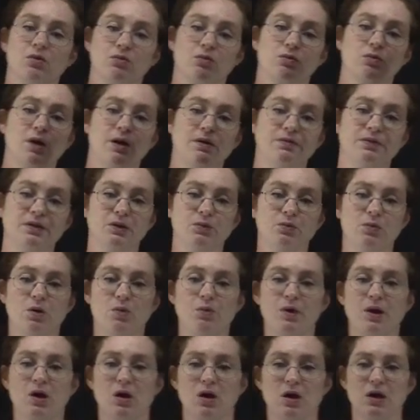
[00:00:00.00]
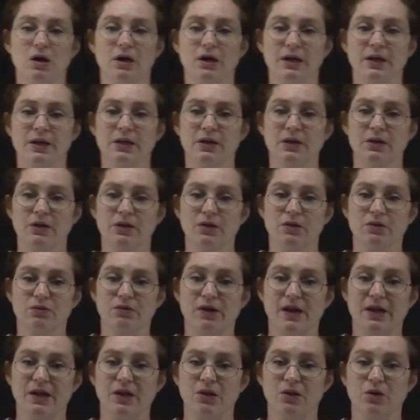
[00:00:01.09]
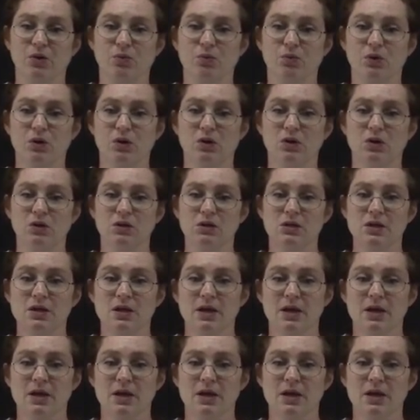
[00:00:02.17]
roughly what we are in the regular world.